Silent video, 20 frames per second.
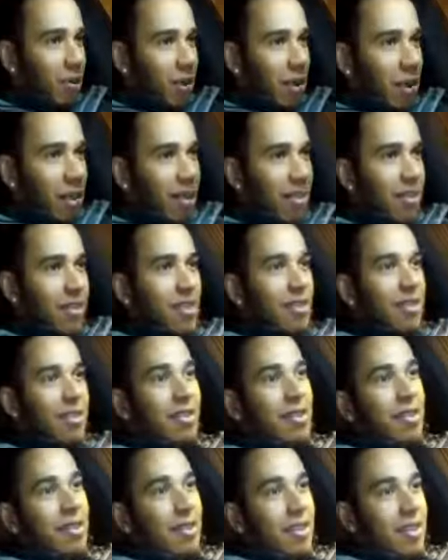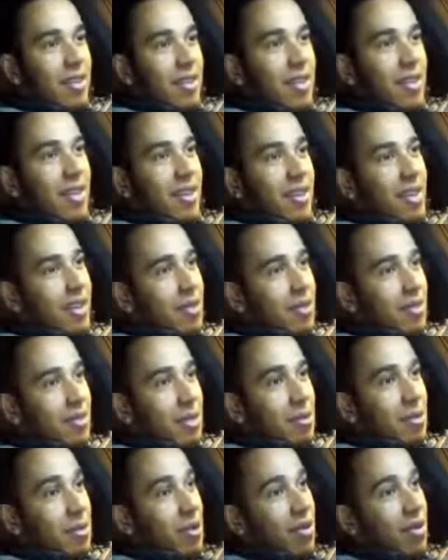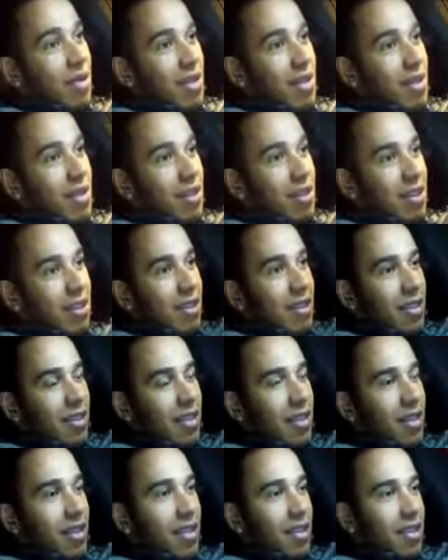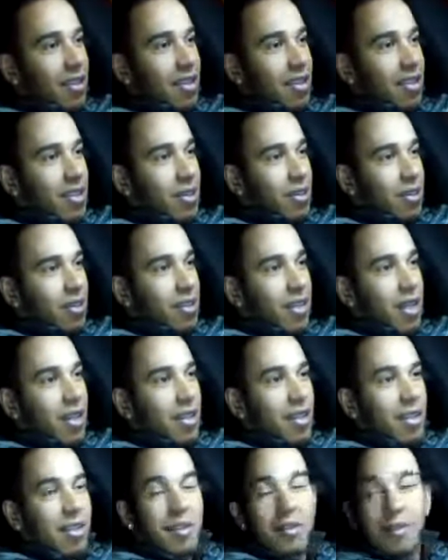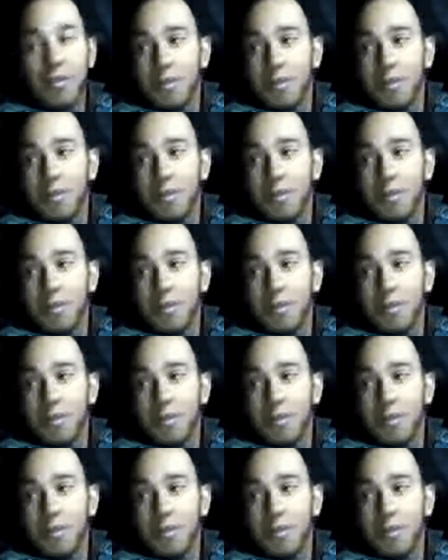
a win, and then win more races, and uh, and see where it takes us.